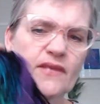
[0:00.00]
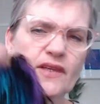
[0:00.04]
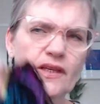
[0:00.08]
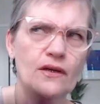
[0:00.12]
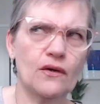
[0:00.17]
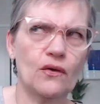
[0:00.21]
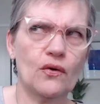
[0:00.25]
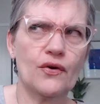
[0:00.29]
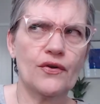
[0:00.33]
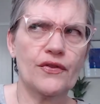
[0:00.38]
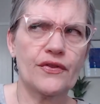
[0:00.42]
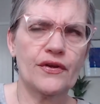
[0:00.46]

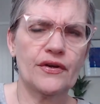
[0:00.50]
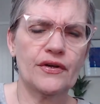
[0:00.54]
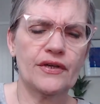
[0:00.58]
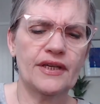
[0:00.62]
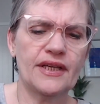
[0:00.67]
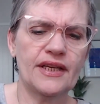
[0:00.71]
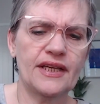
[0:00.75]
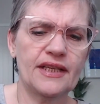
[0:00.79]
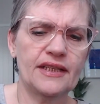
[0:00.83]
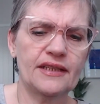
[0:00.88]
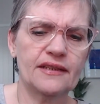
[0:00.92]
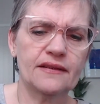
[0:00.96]
or
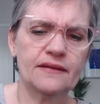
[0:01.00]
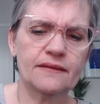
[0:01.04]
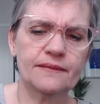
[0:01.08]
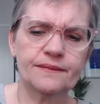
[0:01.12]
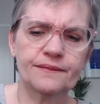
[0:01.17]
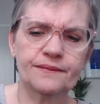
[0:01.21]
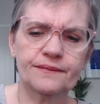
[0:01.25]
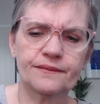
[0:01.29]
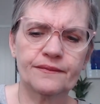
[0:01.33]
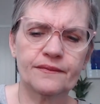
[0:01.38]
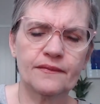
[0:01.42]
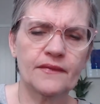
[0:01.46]
13
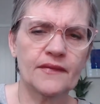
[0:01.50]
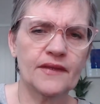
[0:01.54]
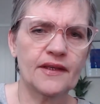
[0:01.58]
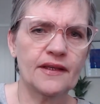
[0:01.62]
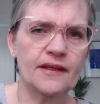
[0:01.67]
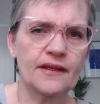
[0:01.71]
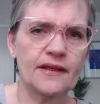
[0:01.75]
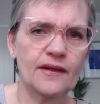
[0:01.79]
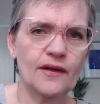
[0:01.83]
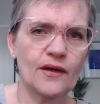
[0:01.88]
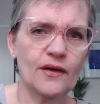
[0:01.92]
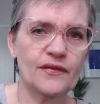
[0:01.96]

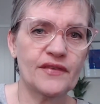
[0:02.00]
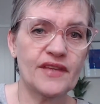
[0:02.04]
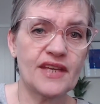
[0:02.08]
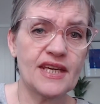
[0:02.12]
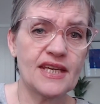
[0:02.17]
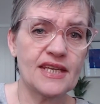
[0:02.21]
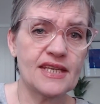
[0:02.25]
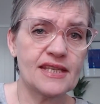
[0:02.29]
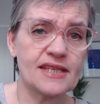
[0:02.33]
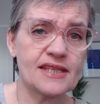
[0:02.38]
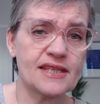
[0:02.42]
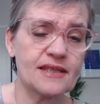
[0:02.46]
of
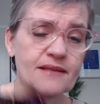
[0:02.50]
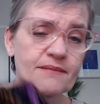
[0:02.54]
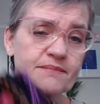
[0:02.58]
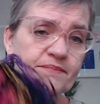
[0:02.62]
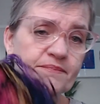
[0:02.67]
these.